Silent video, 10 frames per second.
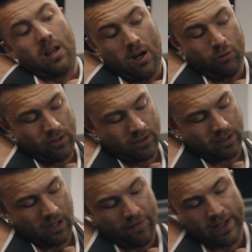Hold on to
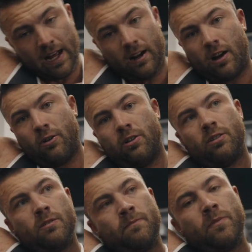something down low,
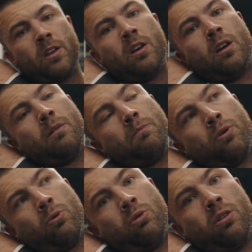
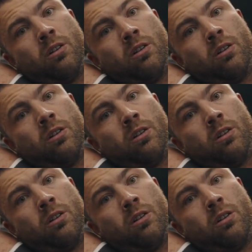pull